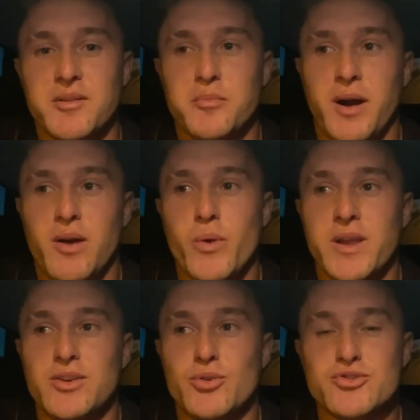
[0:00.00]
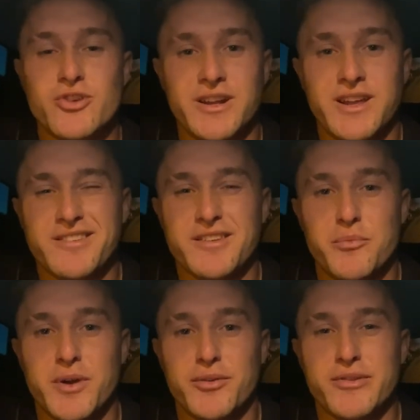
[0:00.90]
but when you're trying to get
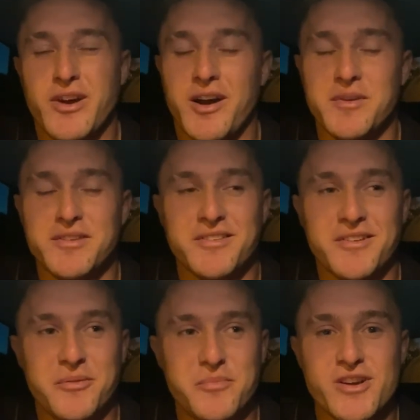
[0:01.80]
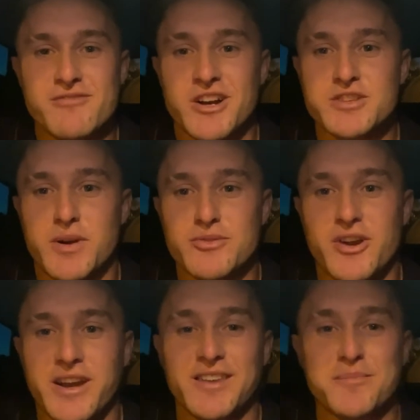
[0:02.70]
somewhere on time, it's pretty rushed. But I'll
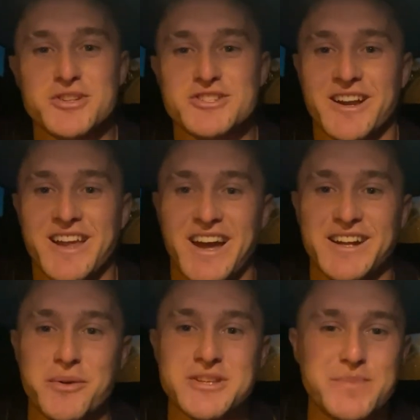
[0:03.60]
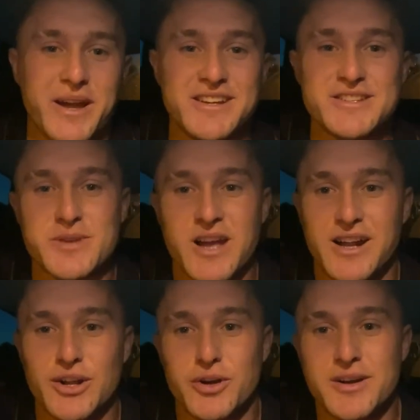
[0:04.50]
try and get as much as I can. I'll explain it as we go
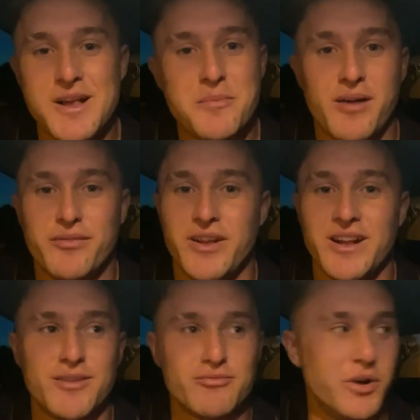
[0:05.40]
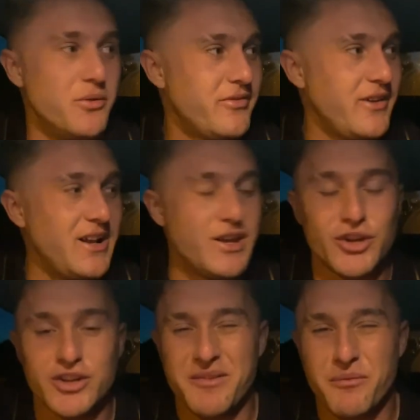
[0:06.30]
along, but I'm feeling unreal, feeling
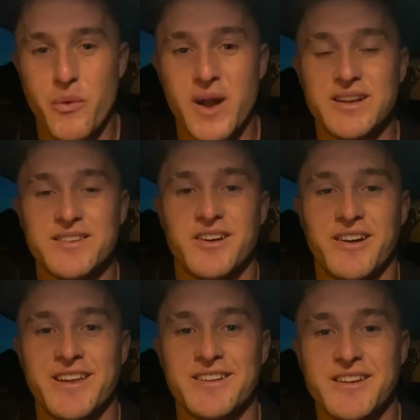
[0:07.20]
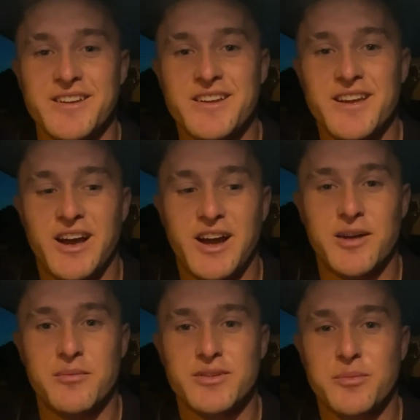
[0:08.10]
good and well excited.
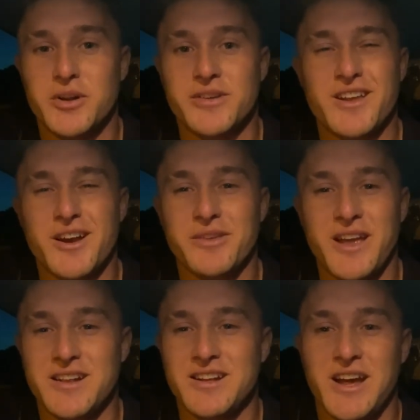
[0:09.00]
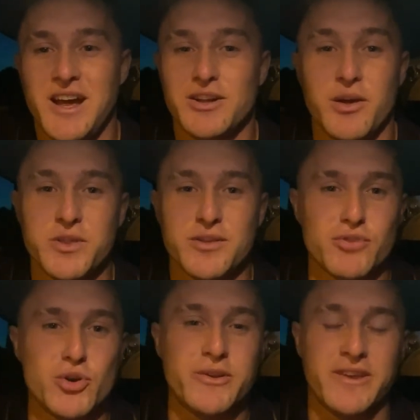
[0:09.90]
To be honest, it goes hand in hand, like with the
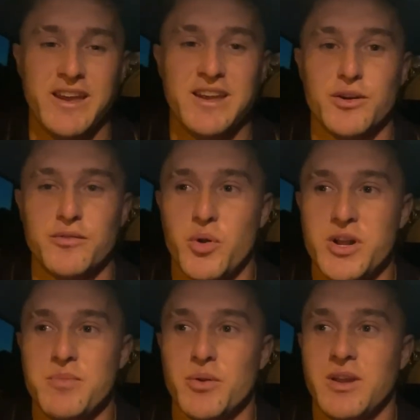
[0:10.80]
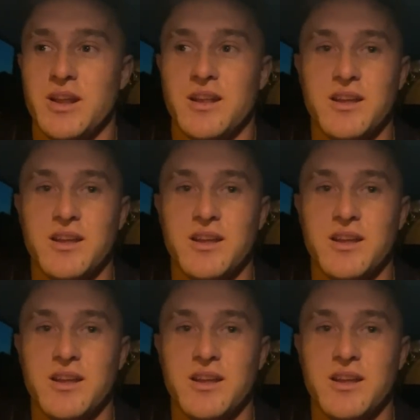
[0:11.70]
routine of bodybuilding